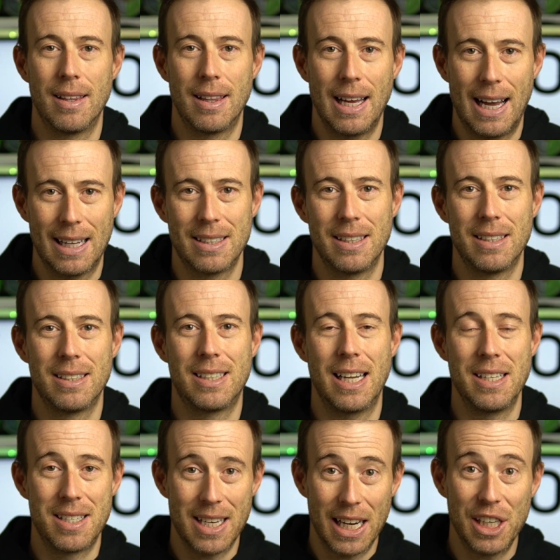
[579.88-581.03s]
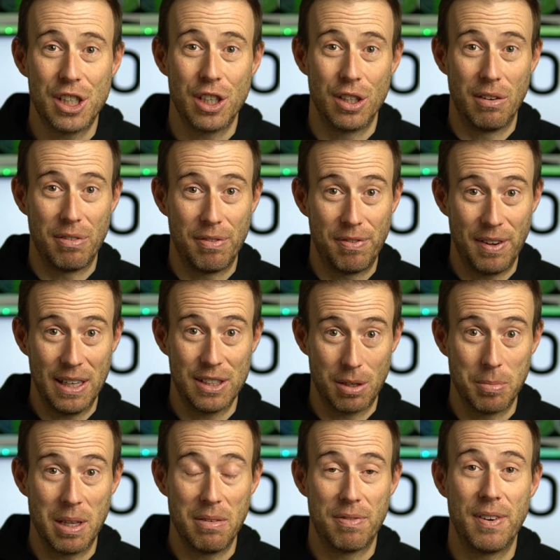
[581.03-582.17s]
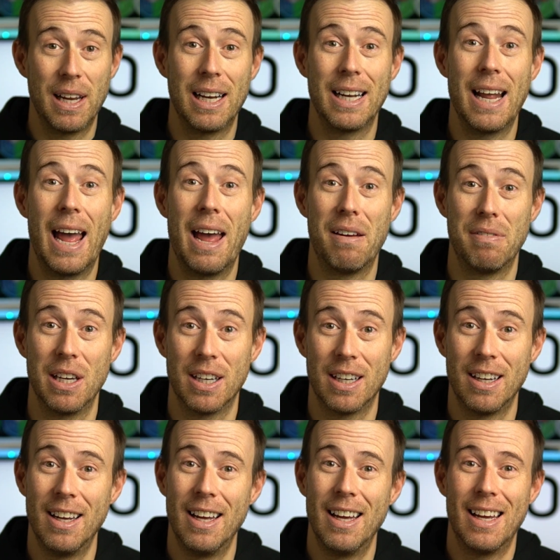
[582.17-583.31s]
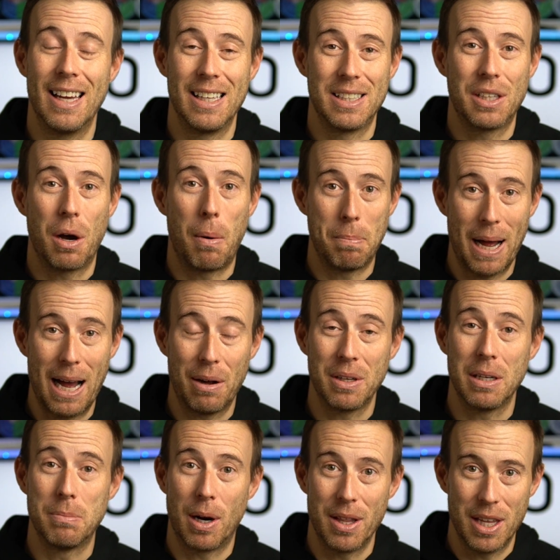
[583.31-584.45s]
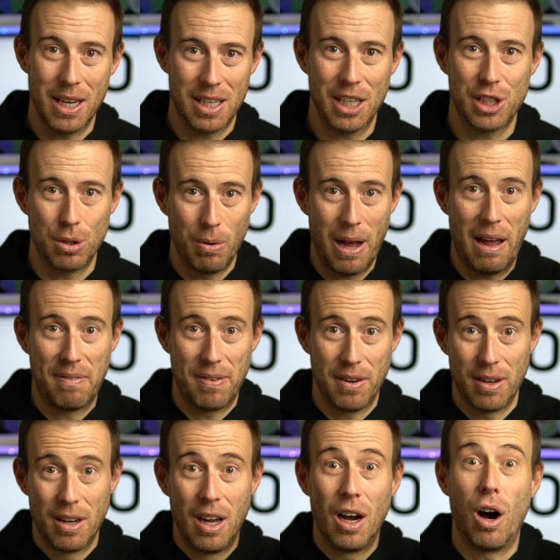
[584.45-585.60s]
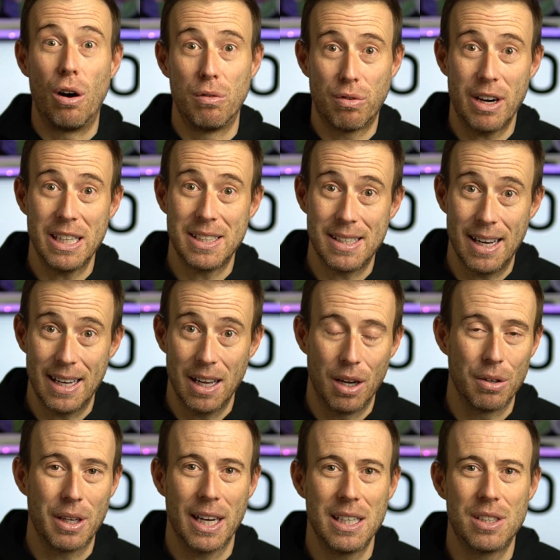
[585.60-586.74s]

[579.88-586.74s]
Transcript: that sensation of something feeling heavier is compounded by the additional effort of race day, okay?